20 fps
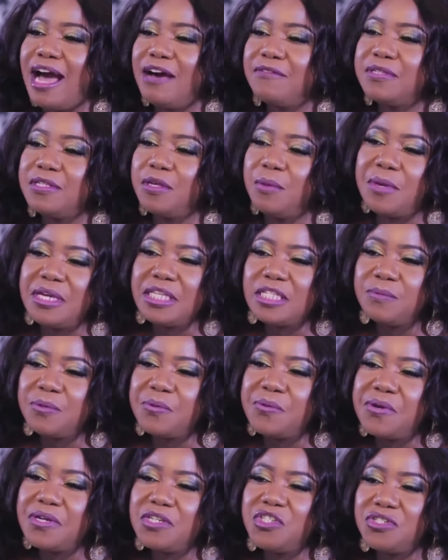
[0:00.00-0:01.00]
have some
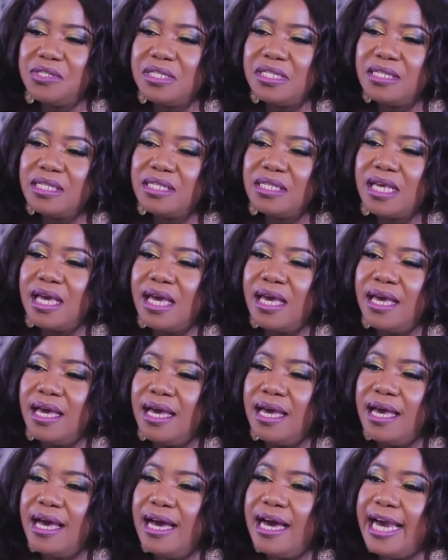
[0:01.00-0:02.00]
inspirations.
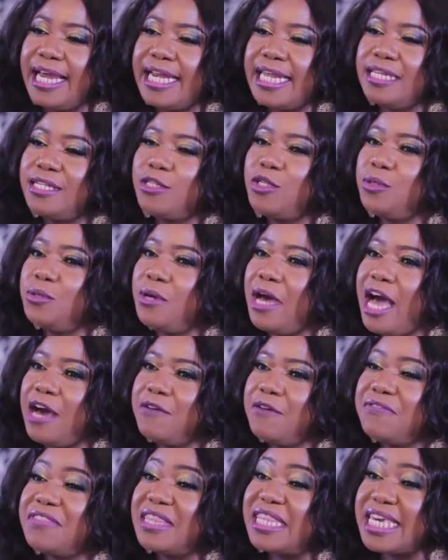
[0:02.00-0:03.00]
I need to
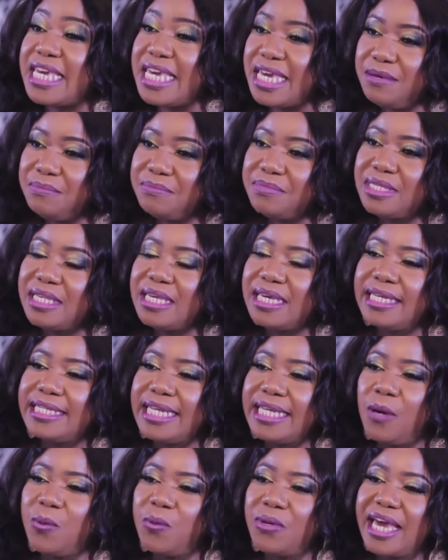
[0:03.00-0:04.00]
have themes
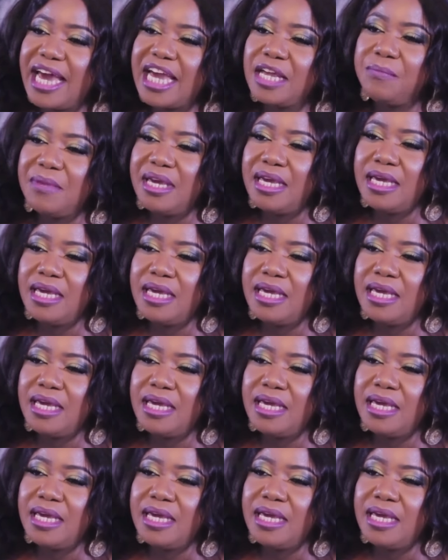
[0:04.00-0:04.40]
that will guide